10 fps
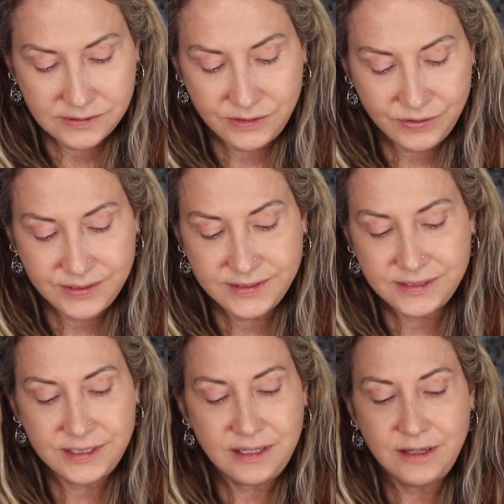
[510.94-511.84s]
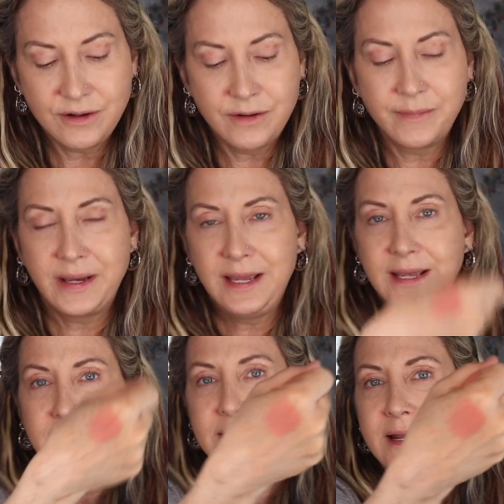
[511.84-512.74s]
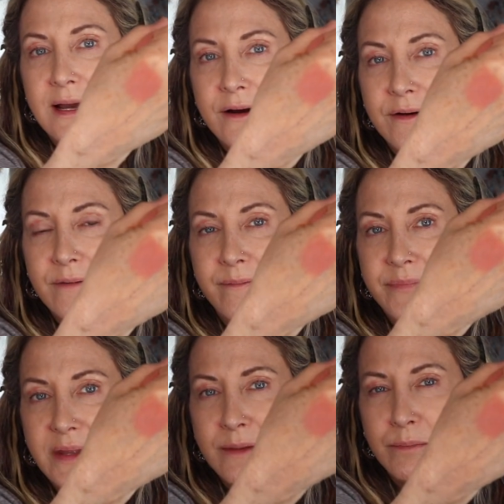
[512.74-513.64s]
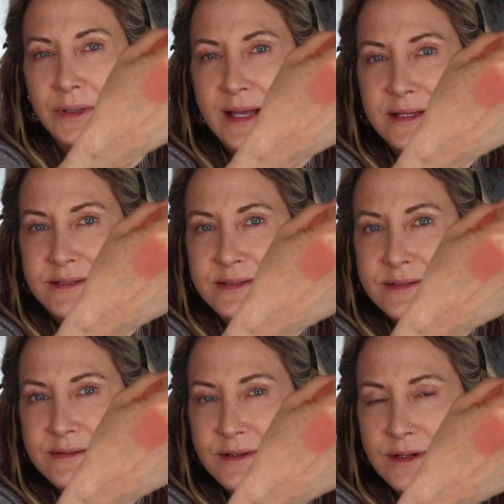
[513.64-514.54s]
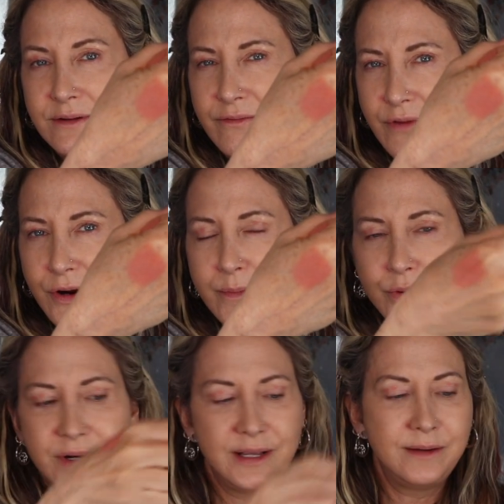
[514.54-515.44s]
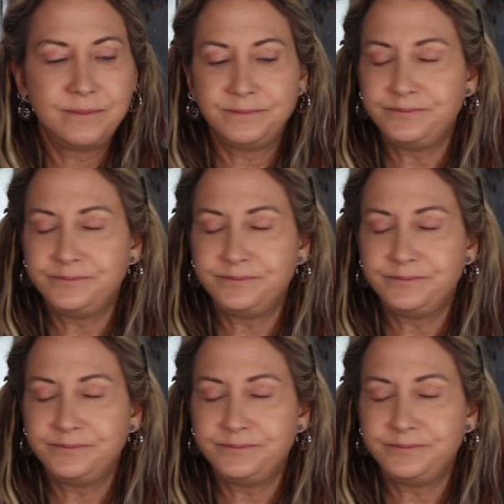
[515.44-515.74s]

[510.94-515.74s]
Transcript: You can see on my hand how it blends. Very pretty.